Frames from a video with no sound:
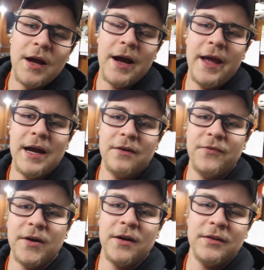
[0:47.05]
I
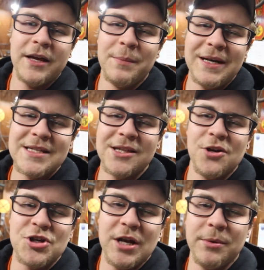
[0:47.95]
have like a mini
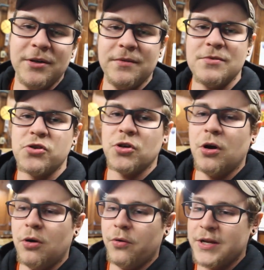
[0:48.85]
sledgehammer,
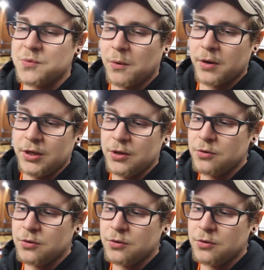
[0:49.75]
so that's what we're gonna